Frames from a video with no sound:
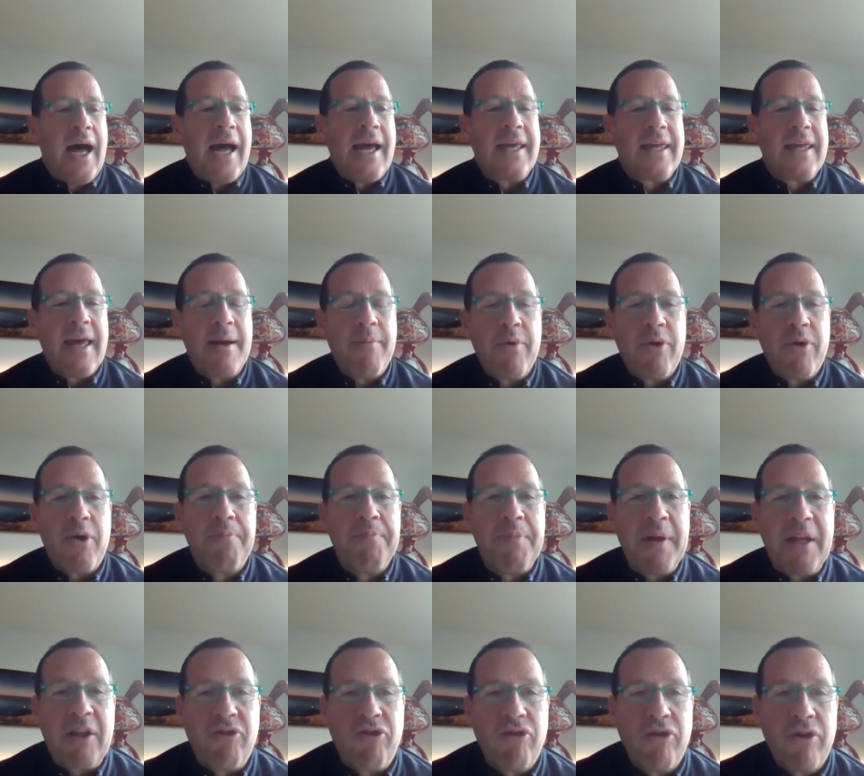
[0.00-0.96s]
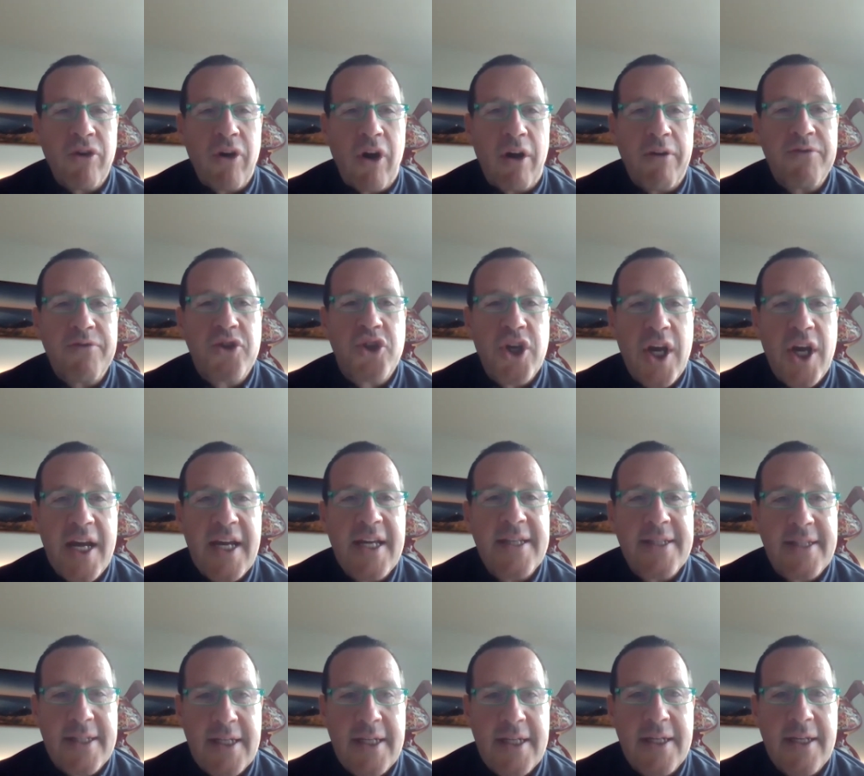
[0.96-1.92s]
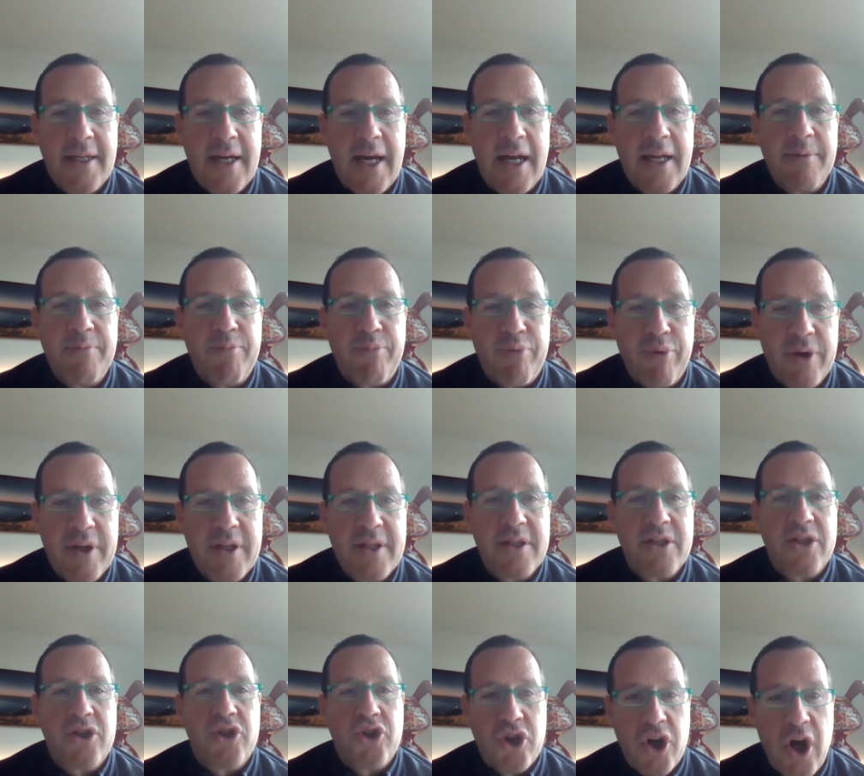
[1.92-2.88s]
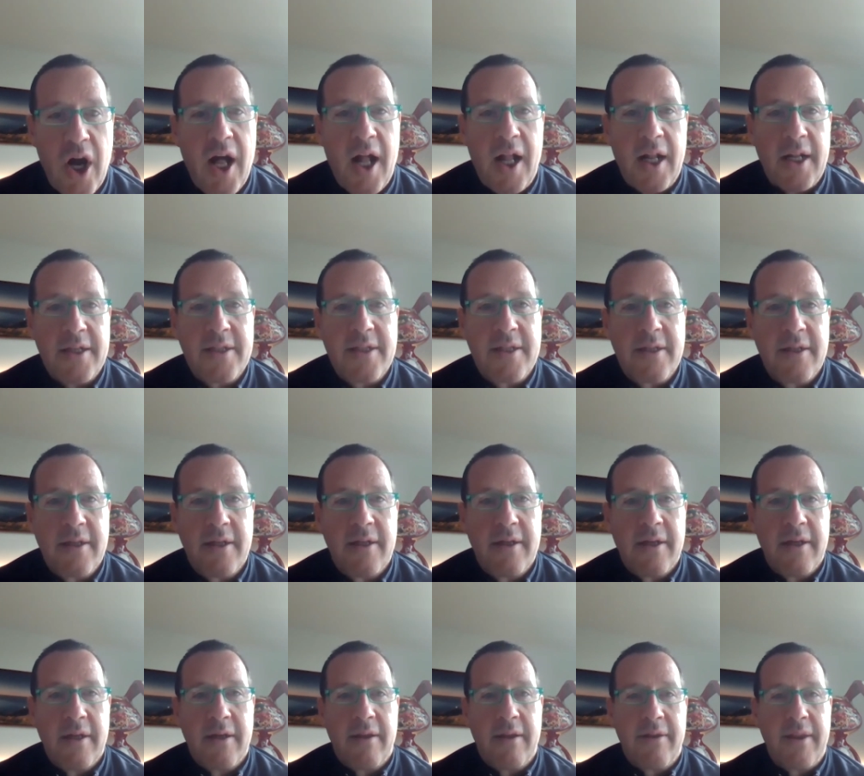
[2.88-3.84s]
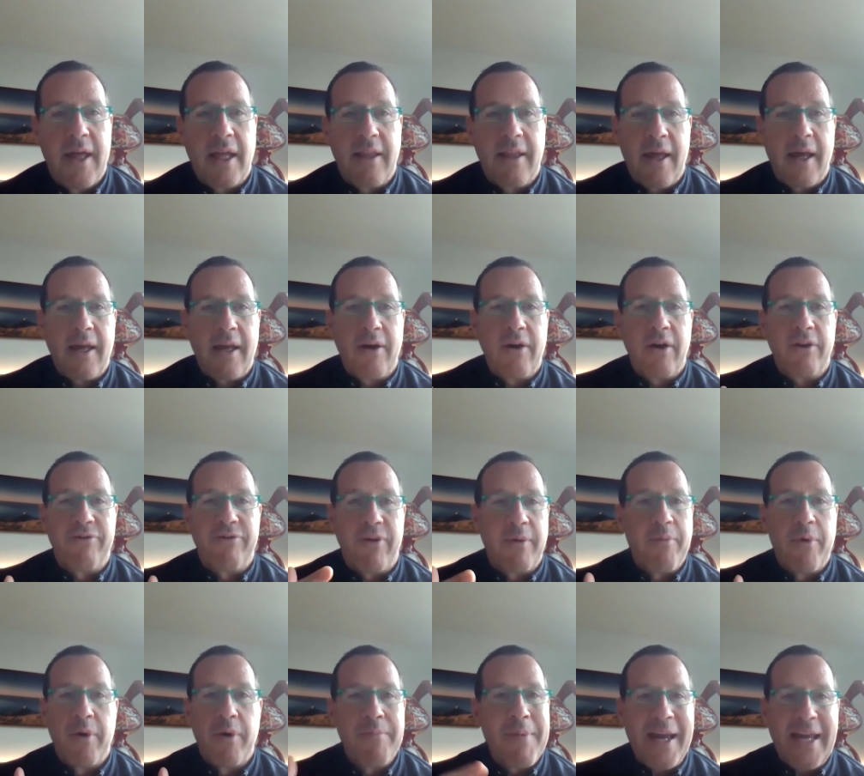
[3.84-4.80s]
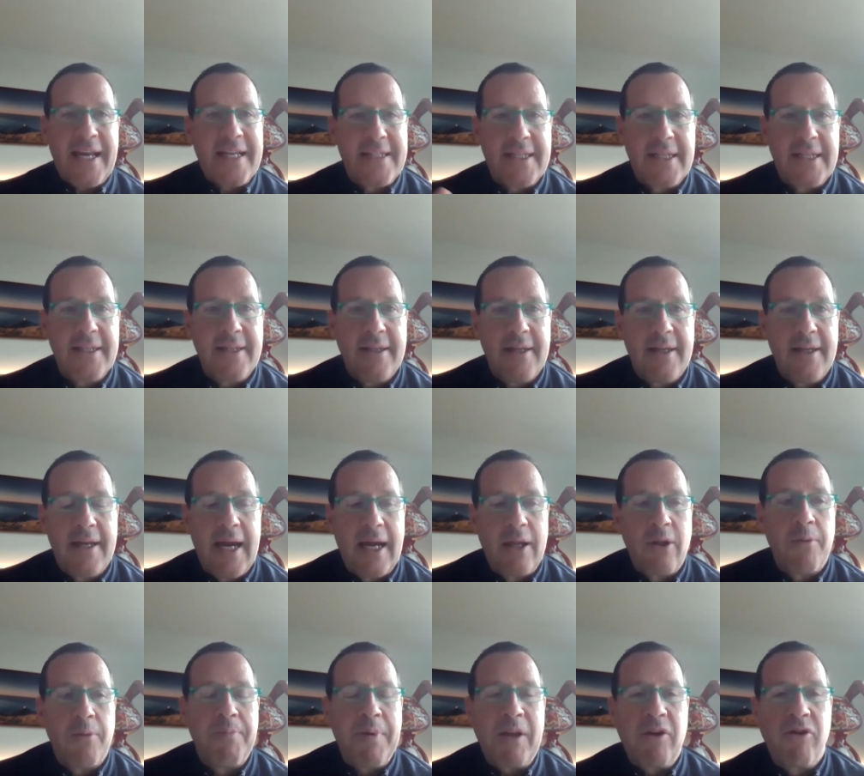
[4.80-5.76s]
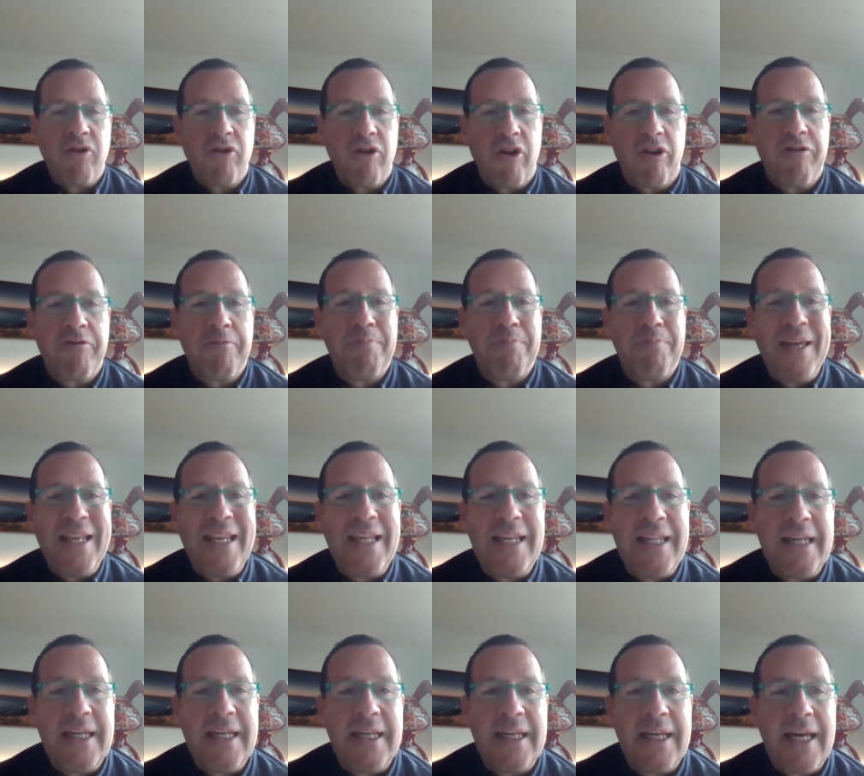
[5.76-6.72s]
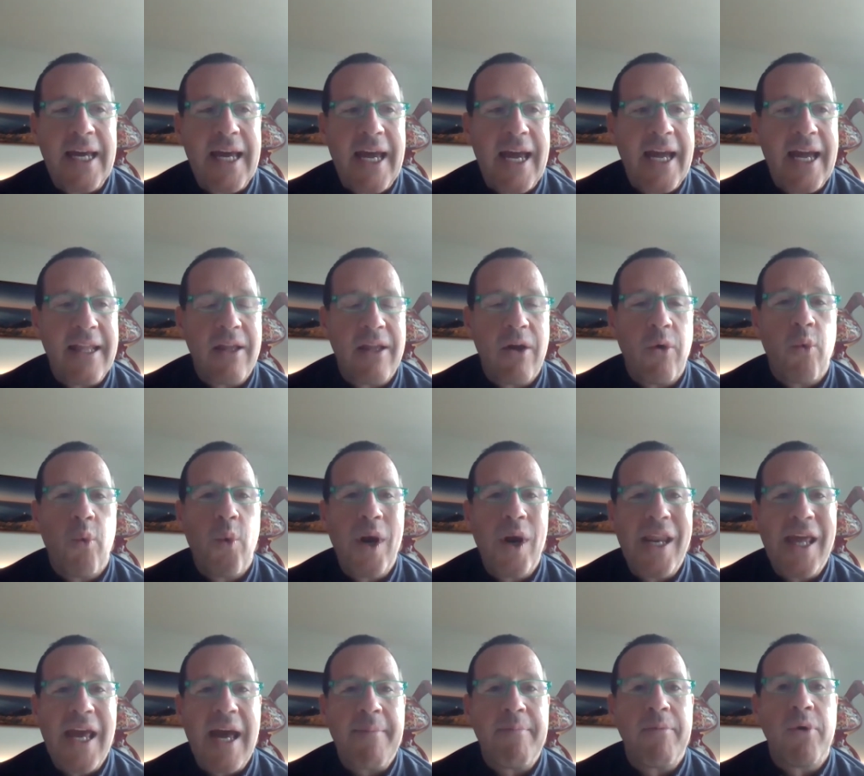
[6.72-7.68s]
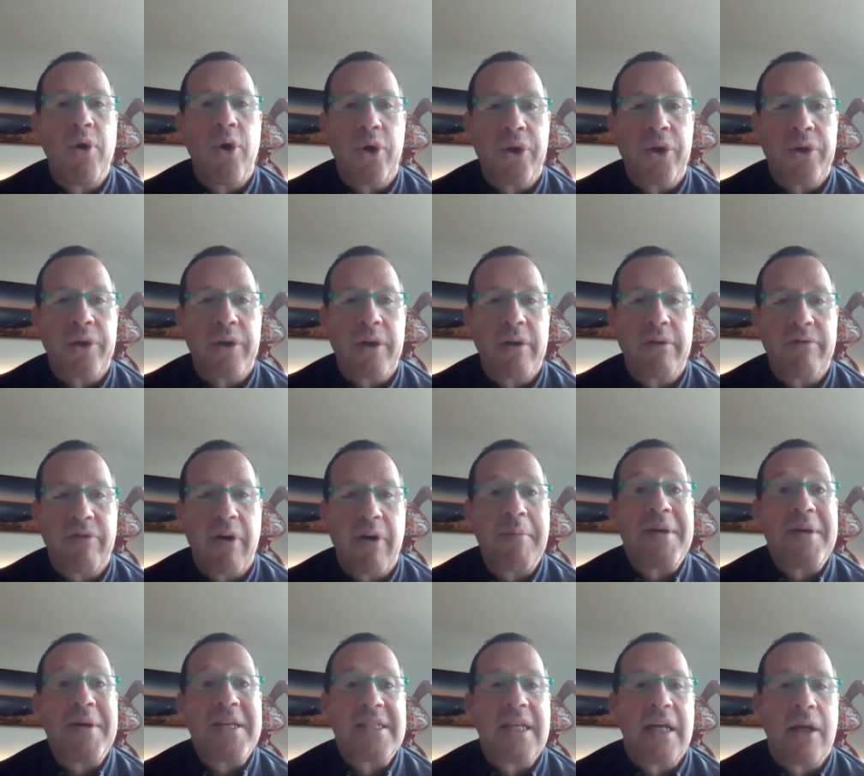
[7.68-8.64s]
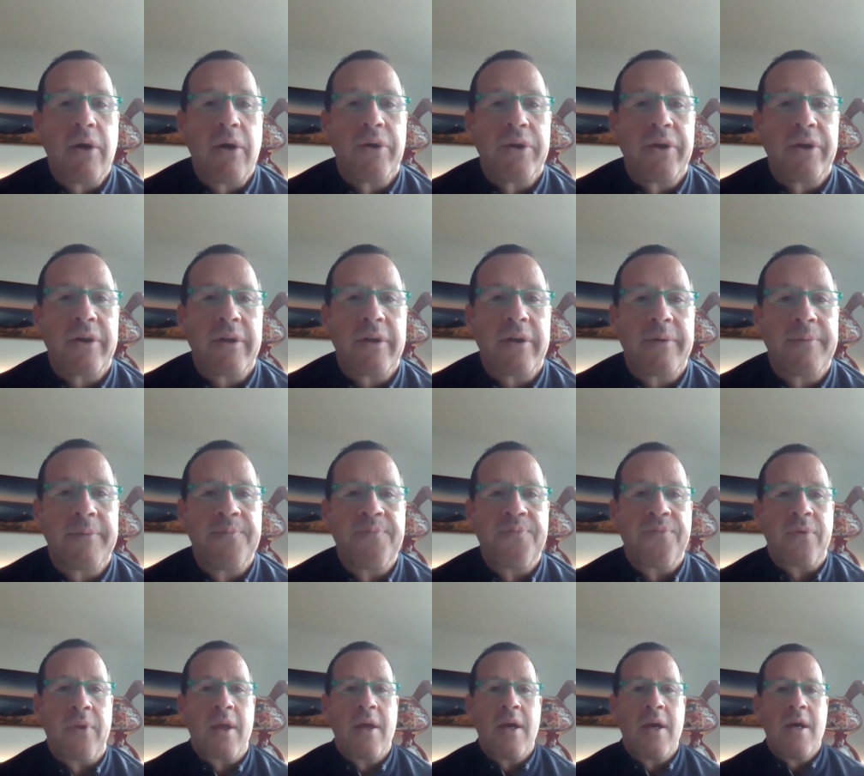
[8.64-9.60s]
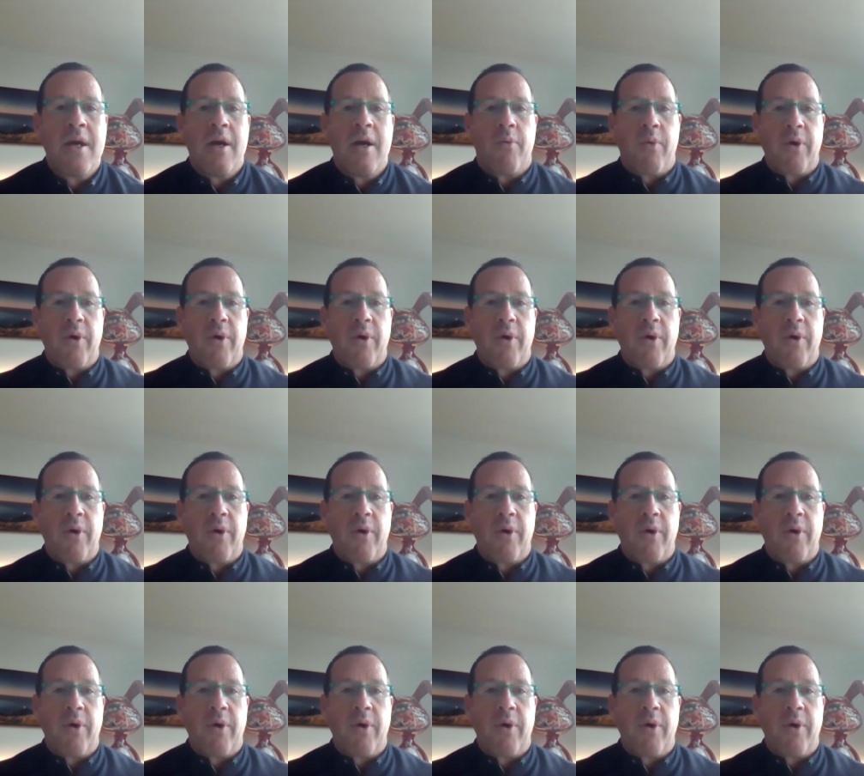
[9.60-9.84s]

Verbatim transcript: I came with a picture of Jay Z and Prince Charles that I got from a magazine, and a picture of P. Diddy and William Lauder from Estee Lauder right.